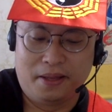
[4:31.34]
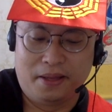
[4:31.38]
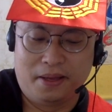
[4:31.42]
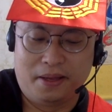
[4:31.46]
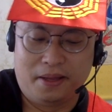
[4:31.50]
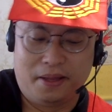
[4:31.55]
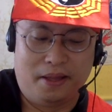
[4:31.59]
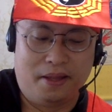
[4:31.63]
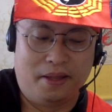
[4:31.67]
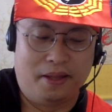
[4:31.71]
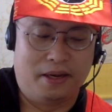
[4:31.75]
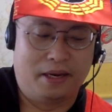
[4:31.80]

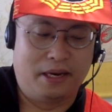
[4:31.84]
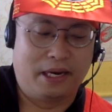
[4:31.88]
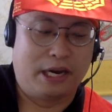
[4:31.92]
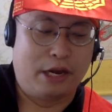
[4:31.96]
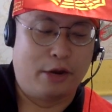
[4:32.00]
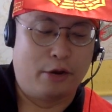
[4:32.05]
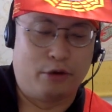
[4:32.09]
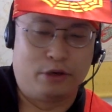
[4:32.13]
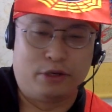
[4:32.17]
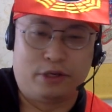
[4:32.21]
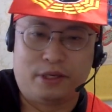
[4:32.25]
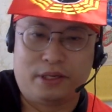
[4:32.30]
then the
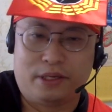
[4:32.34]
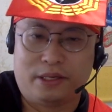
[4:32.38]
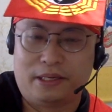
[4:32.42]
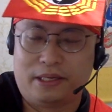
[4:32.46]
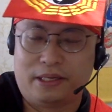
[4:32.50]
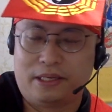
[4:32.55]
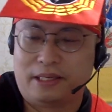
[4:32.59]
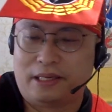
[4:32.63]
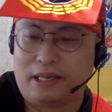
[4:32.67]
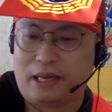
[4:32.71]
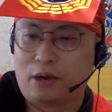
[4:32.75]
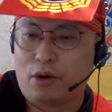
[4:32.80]
dictator
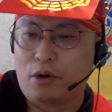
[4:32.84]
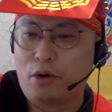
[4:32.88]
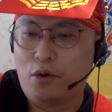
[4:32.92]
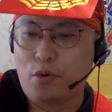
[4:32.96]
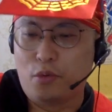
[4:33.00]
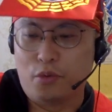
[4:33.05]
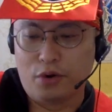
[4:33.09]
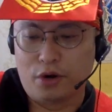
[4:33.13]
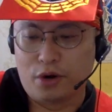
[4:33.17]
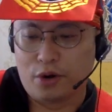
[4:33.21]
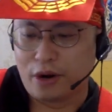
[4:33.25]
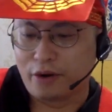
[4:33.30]
is like,
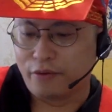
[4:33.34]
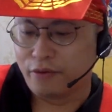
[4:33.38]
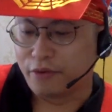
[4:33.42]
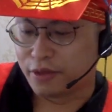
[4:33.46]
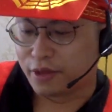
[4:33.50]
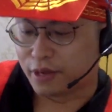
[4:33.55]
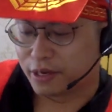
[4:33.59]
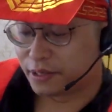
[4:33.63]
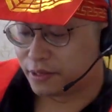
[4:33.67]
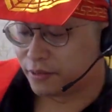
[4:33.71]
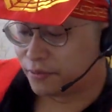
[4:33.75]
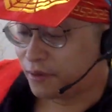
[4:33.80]
"Oh,
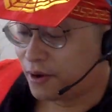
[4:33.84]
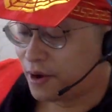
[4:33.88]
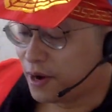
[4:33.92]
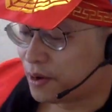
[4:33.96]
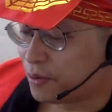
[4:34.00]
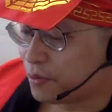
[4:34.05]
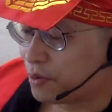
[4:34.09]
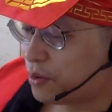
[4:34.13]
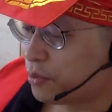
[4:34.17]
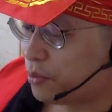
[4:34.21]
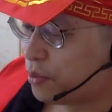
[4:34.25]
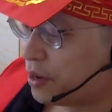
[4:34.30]
everything is fine,
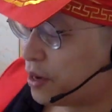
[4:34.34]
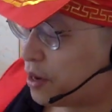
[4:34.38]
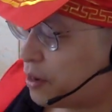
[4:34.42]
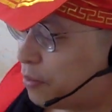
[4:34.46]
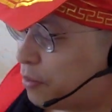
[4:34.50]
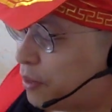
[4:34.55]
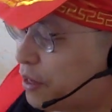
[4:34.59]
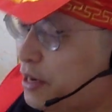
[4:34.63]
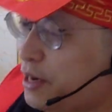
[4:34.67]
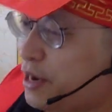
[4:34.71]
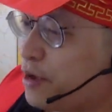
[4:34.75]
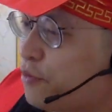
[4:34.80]
right? We have
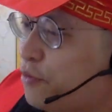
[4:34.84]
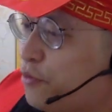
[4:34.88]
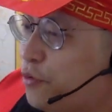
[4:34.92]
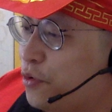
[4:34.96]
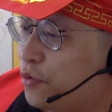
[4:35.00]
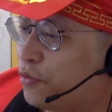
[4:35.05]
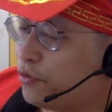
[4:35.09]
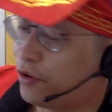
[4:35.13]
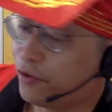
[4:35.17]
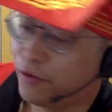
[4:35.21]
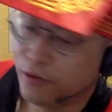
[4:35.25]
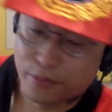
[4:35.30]
plenty of food
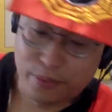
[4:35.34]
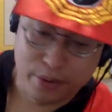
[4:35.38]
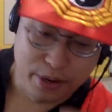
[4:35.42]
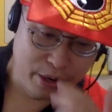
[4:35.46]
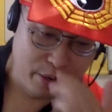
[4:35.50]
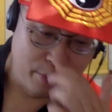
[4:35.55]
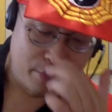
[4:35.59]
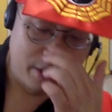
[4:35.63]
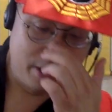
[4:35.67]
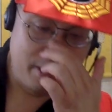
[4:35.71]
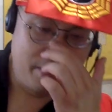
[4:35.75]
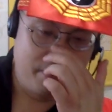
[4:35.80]
for everybody,
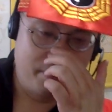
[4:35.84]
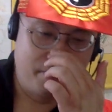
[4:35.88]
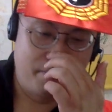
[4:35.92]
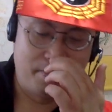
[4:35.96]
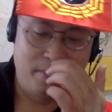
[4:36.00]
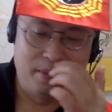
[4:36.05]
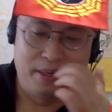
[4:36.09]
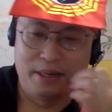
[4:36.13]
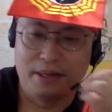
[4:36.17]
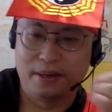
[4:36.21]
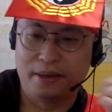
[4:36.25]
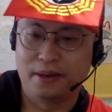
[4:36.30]
right?"
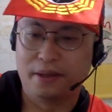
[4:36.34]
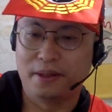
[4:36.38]
But